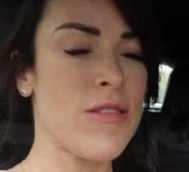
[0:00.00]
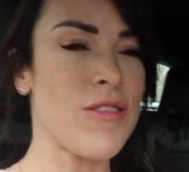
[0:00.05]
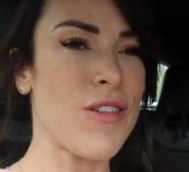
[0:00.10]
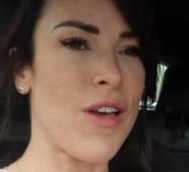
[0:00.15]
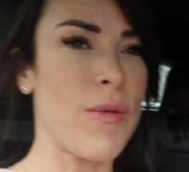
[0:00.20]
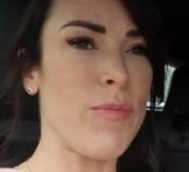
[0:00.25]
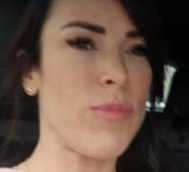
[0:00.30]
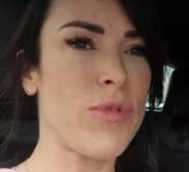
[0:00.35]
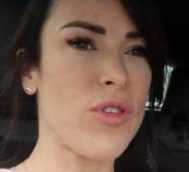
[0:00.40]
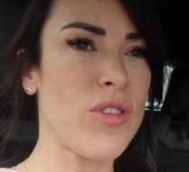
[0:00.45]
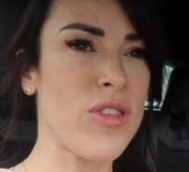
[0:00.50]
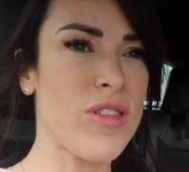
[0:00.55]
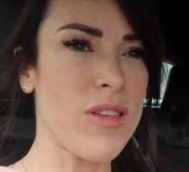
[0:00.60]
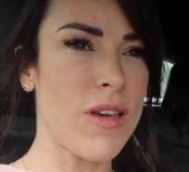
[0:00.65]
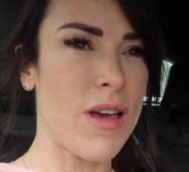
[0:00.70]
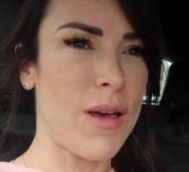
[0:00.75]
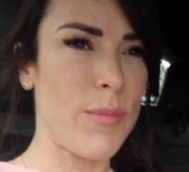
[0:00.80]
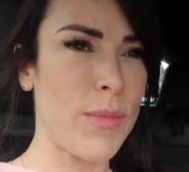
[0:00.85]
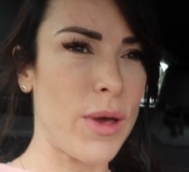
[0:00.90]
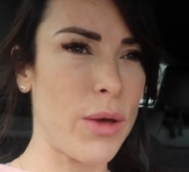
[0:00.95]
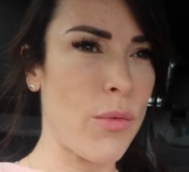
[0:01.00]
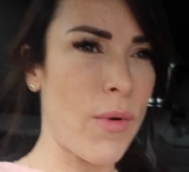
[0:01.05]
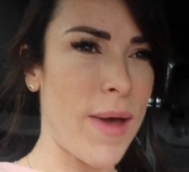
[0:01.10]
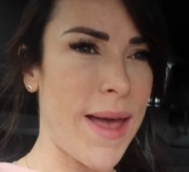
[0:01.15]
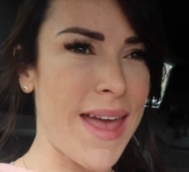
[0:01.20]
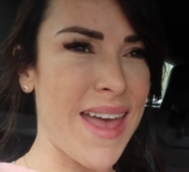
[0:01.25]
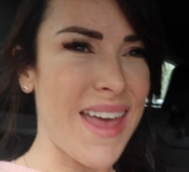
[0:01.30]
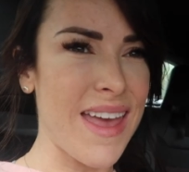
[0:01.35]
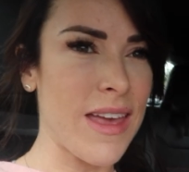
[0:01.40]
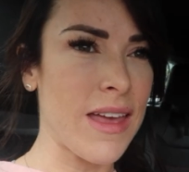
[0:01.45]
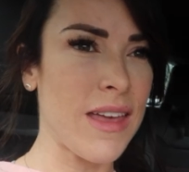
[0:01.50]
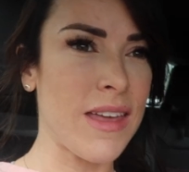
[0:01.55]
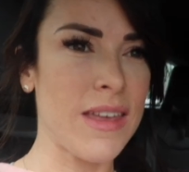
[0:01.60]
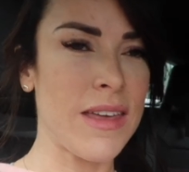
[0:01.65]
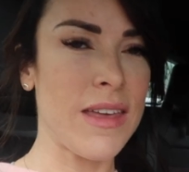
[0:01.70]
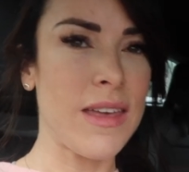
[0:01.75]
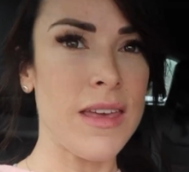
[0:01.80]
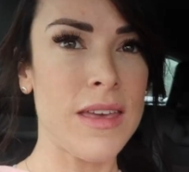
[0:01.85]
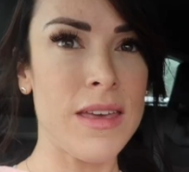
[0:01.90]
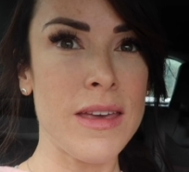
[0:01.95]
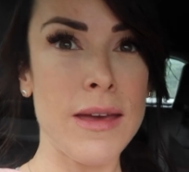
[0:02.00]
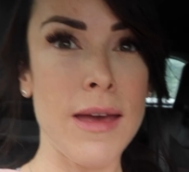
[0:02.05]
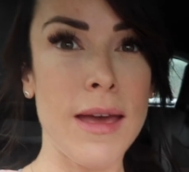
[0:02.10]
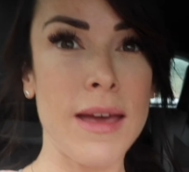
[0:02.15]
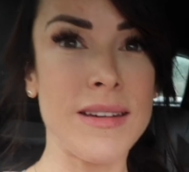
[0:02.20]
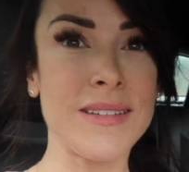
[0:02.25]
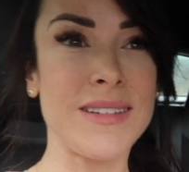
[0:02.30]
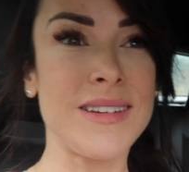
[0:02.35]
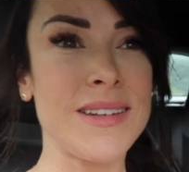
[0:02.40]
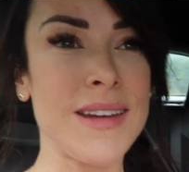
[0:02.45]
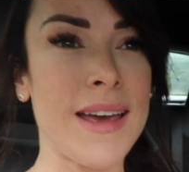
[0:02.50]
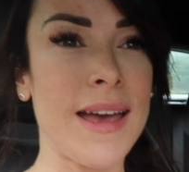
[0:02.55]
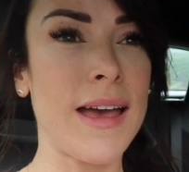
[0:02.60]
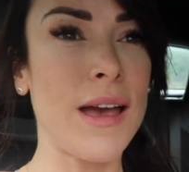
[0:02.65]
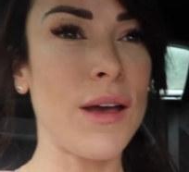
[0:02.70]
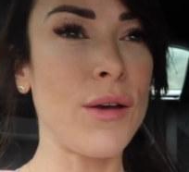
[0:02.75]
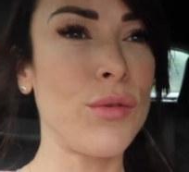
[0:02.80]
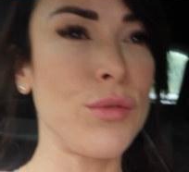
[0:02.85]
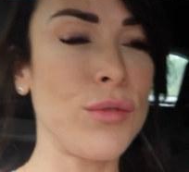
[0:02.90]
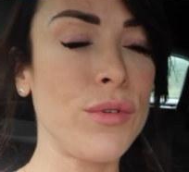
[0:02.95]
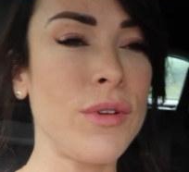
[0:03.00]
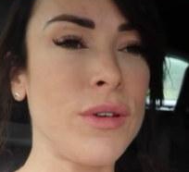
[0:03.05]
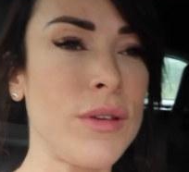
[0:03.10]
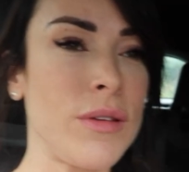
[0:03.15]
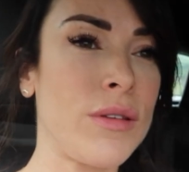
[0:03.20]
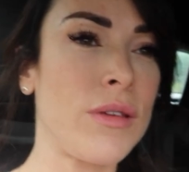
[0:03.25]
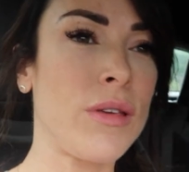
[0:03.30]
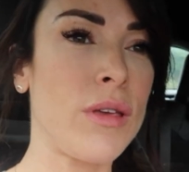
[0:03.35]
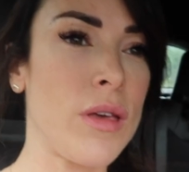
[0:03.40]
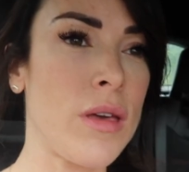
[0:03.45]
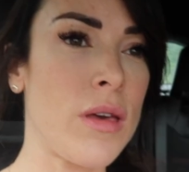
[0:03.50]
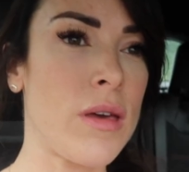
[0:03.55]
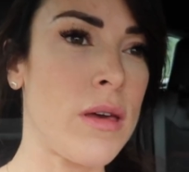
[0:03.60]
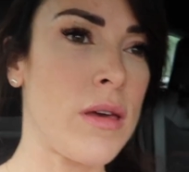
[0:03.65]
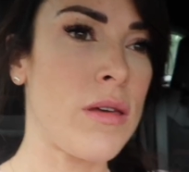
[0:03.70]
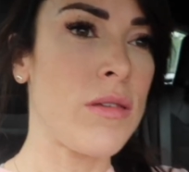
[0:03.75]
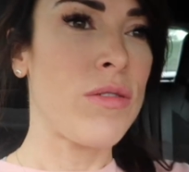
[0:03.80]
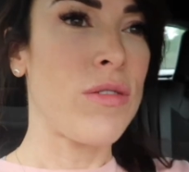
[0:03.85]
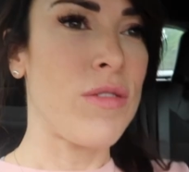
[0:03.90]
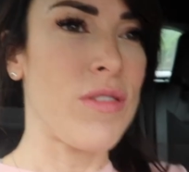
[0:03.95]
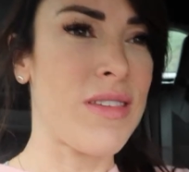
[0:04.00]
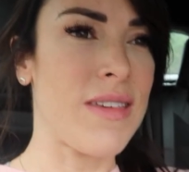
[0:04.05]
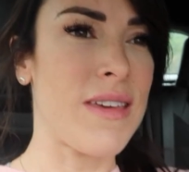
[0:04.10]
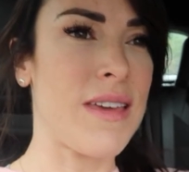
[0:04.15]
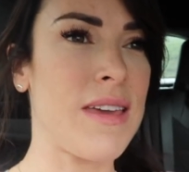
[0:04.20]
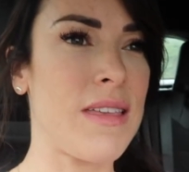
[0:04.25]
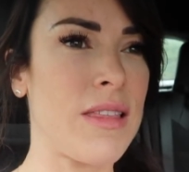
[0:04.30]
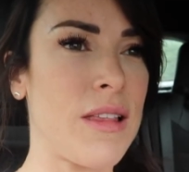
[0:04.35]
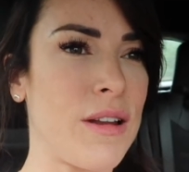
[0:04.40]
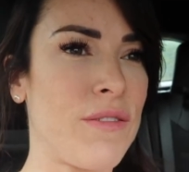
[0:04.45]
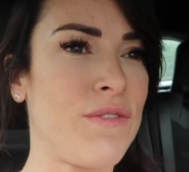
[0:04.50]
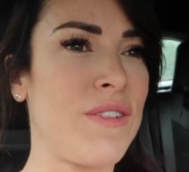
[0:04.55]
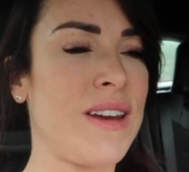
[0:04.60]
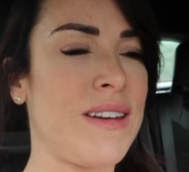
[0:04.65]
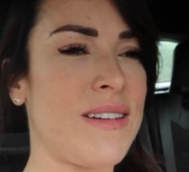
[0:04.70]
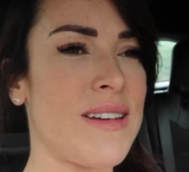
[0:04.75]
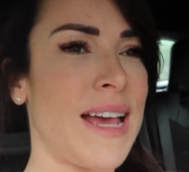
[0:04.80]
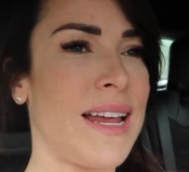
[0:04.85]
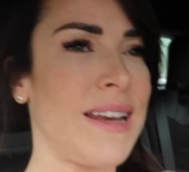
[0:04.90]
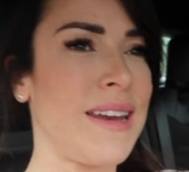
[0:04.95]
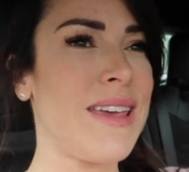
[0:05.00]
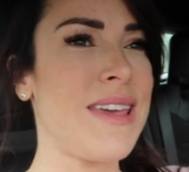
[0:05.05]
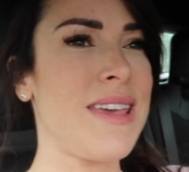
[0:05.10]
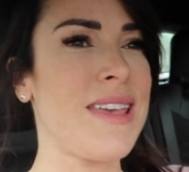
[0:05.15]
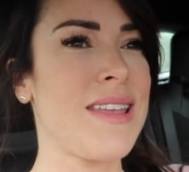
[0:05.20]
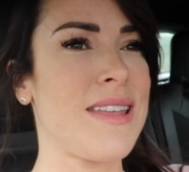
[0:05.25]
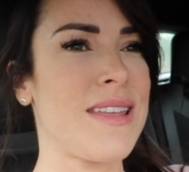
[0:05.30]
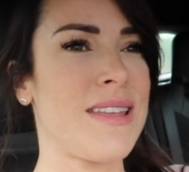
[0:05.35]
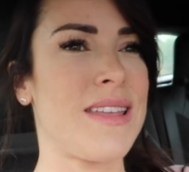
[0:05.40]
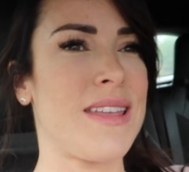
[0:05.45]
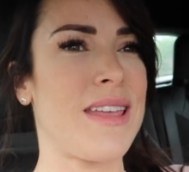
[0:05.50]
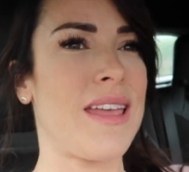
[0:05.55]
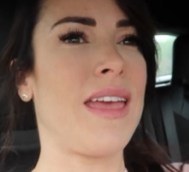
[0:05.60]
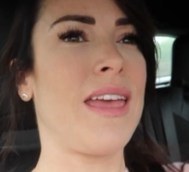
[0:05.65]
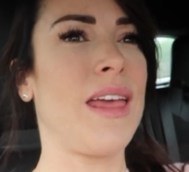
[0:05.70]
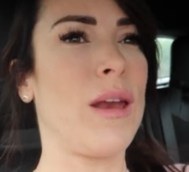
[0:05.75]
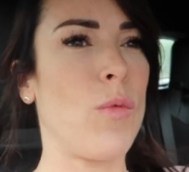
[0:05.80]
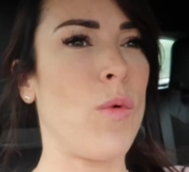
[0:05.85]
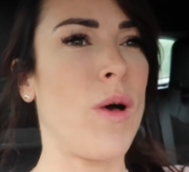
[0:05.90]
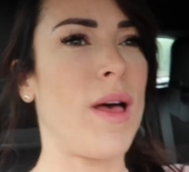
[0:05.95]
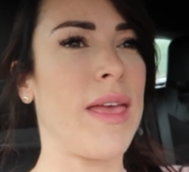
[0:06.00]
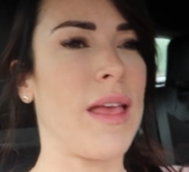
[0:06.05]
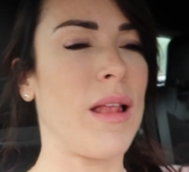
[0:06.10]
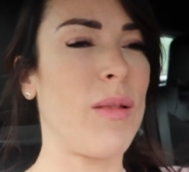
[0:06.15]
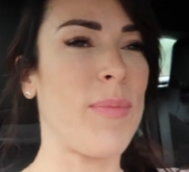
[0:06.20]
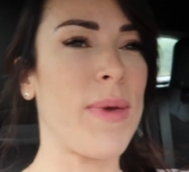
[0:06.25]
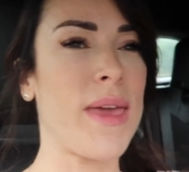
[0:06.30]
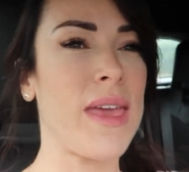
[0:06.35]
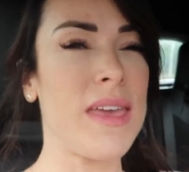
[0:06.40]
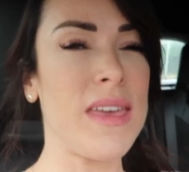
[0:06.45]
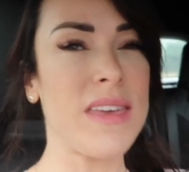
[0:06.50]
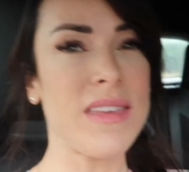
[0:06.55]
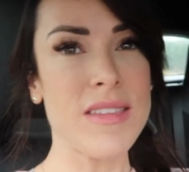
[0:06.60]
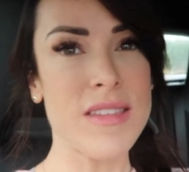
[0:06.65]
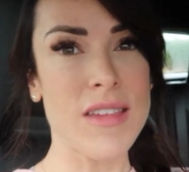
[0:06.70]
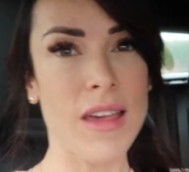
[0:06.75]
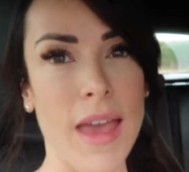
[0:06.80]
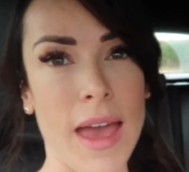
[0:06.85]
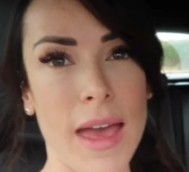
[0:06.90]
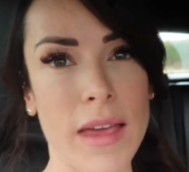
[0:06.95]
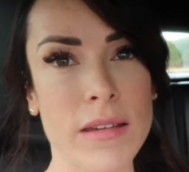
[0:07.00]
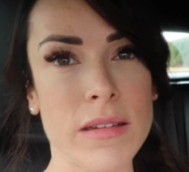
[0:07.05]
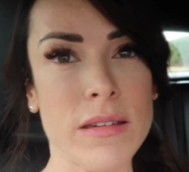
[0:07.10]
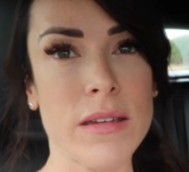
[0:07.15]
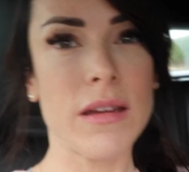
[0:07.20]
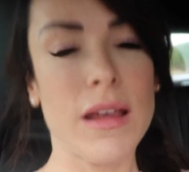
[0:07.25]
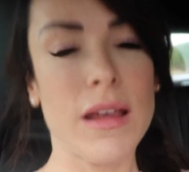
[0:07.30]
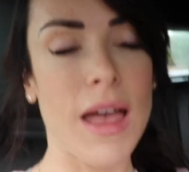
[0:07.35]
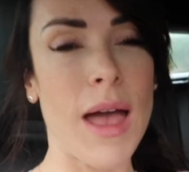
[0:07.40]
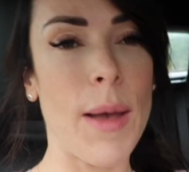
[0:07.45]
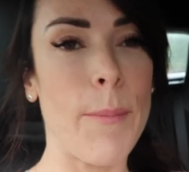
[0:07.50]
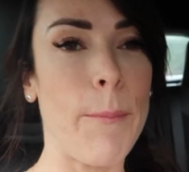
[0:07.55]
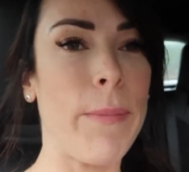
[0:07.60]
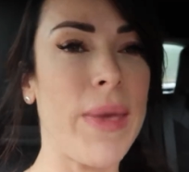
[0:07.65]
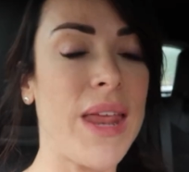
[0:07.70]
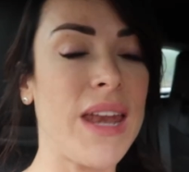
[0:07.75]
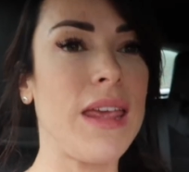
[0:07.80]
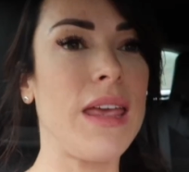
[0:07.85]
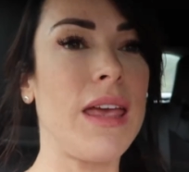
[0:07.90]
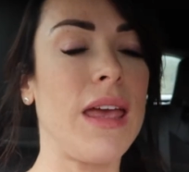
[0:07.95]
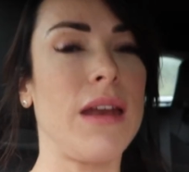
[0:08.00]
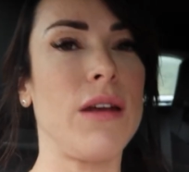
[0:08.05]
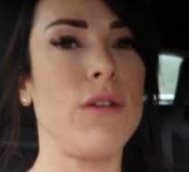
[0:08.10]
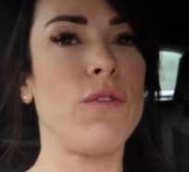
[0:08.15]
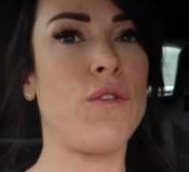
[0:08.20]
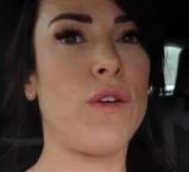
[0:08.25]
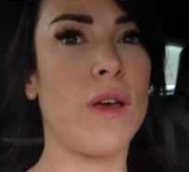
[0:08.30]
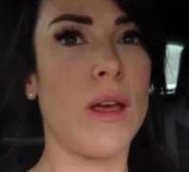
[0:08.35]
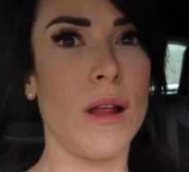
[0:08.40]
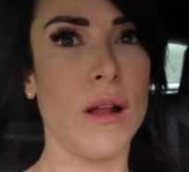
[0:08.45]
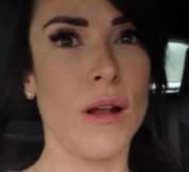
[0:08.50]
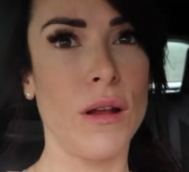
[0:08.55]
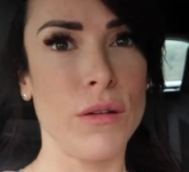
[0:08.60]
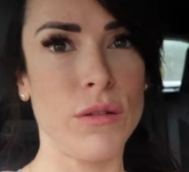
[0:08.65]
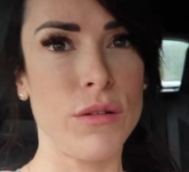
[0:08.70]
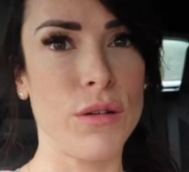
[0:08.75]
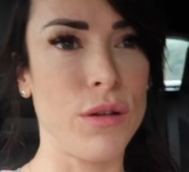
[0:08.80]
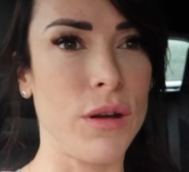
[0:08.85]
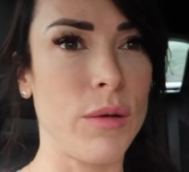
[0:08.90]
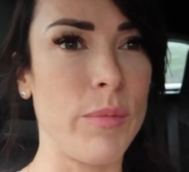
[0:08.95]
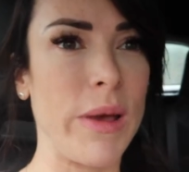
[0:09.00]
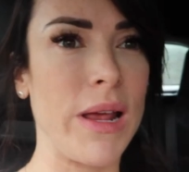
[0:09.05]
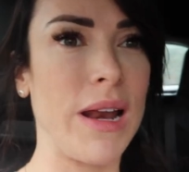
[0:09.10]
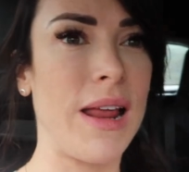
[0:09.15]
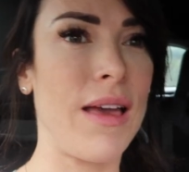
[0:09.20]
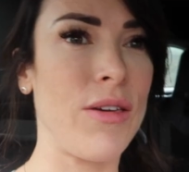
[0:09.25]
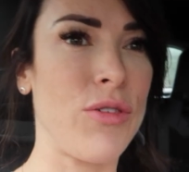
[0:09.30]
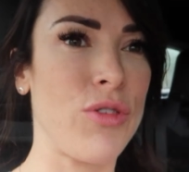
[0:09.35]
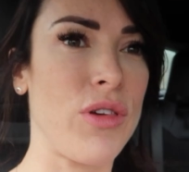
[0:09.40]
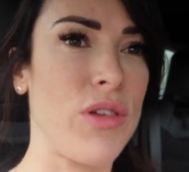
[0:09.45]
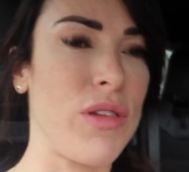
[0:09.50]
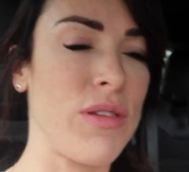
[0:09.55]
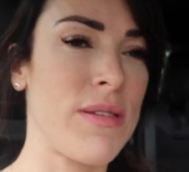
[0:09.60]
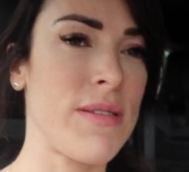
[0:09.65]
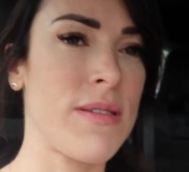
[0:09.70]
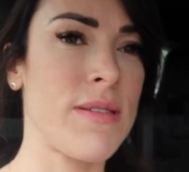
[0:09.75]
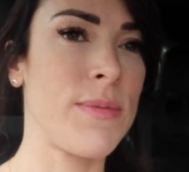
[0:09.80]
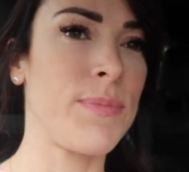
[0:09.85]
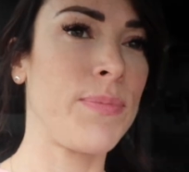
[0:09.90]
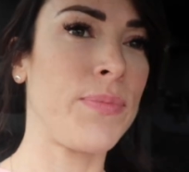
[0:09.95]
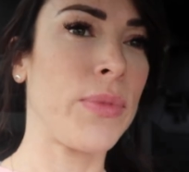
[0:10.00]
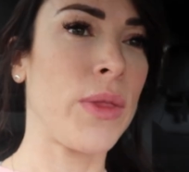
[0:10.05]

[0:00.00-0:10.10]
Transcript: So I'm just on my way into town to see the lovely Danny in YLB to get a mini infill done on my lashes.